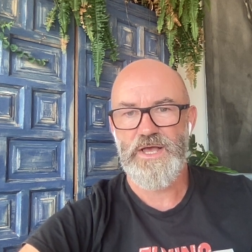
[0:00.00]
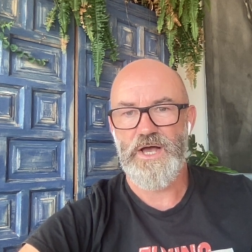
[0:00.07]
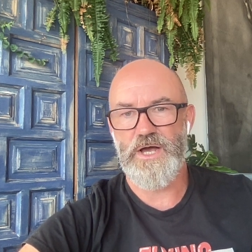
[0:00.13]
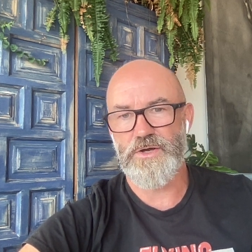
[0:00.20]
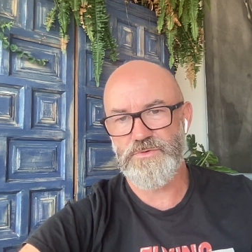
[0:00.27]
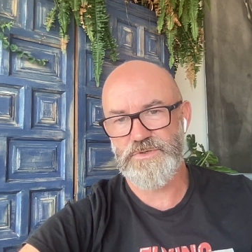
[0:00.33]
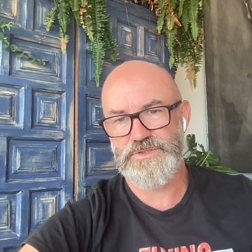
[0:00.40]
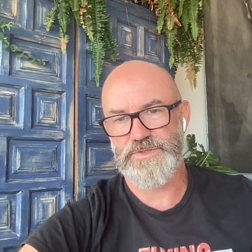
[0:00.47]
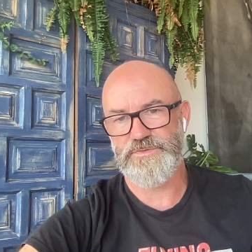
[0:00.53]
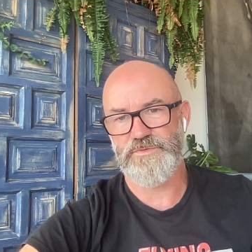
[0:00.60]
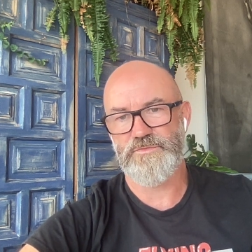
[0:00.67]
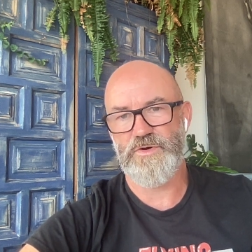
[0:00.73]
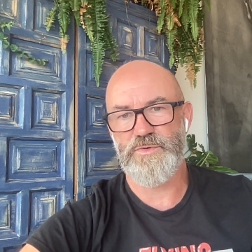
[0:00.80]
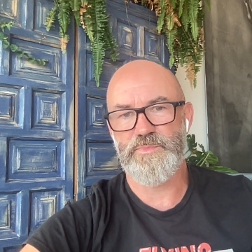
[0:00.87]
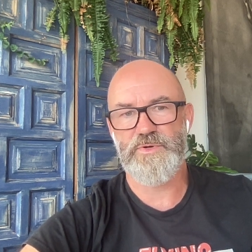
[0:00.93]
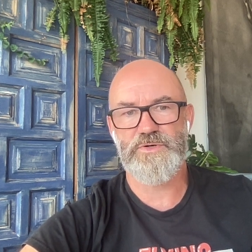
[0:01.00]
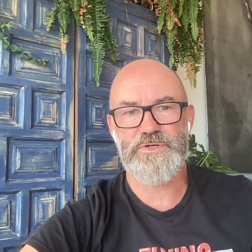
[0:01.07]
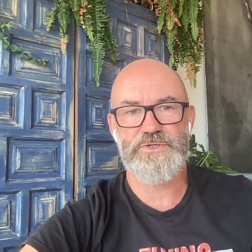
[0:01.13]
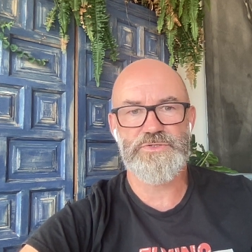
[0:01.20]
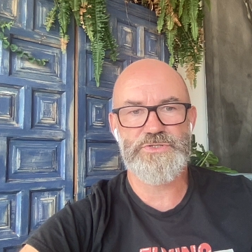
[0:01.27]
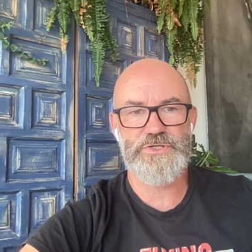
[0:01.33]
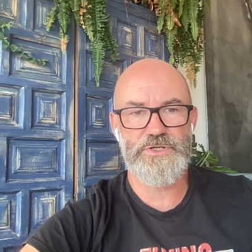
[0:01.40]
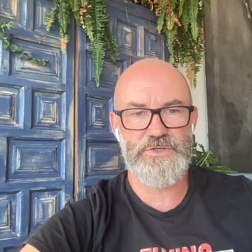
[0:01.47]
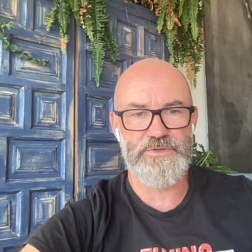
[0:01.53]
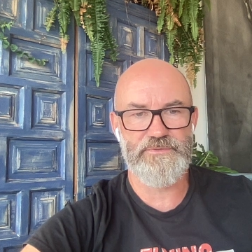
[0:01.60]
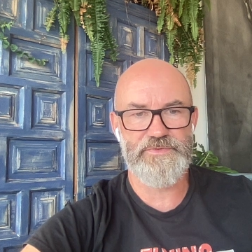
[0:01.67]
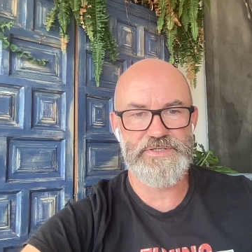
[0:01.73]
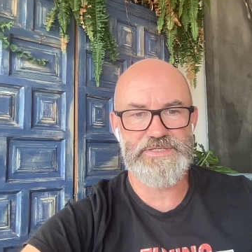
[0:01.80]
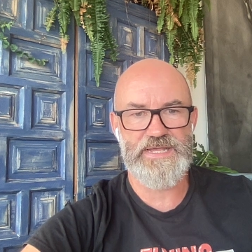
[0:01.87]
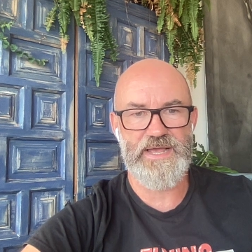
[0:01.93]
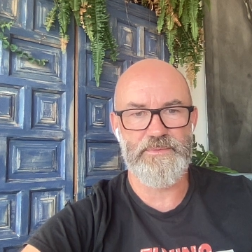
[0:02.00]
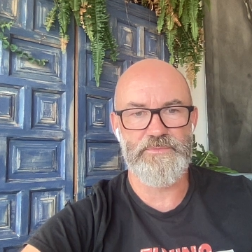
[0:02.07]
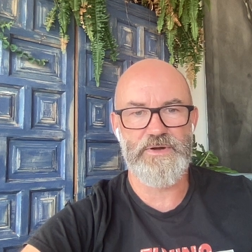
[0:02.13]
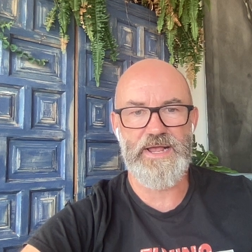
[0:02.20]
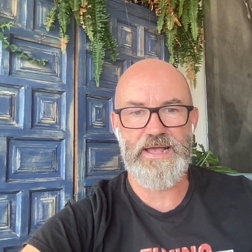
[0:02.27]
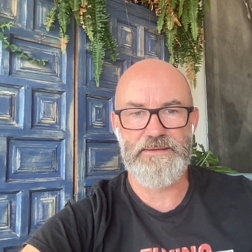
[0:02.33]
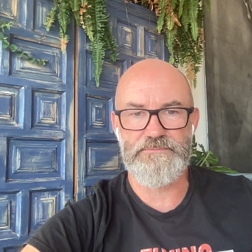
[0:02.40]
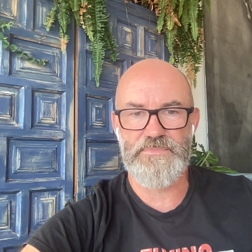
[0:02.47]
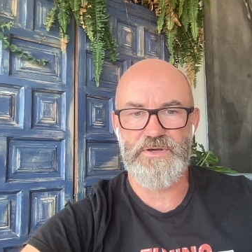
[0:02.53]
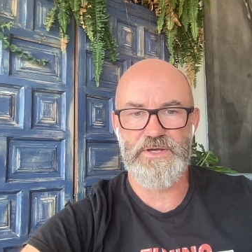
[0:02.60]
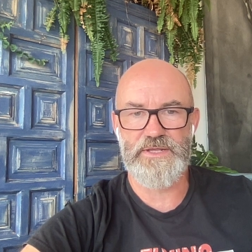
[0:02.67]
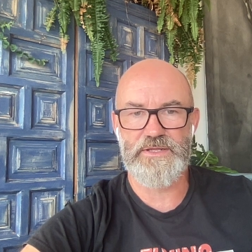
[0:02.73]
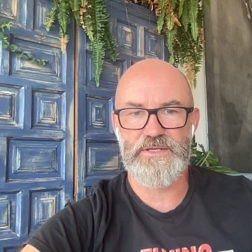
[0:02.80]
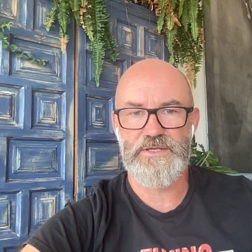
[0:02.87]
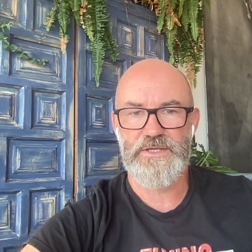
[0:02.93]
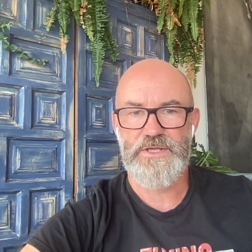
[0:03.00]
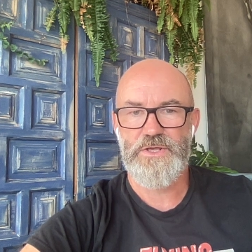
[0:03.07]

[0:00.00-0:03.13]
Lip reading: Owners of the robot can turn off its camera and mic.